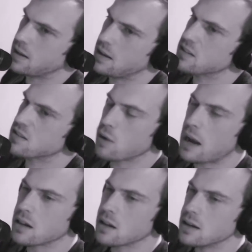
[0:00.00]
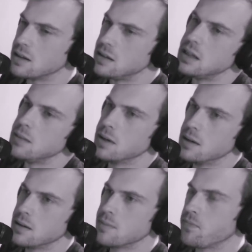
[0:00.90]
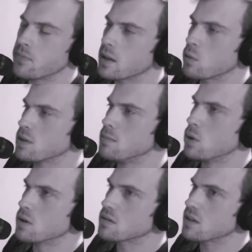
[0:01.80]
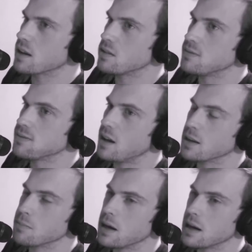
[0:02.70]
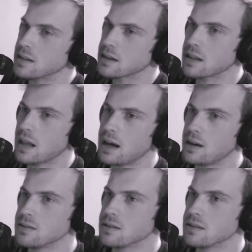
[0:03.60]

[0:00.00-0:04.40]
straddling a demon with a motorcycle flying by in the clouds,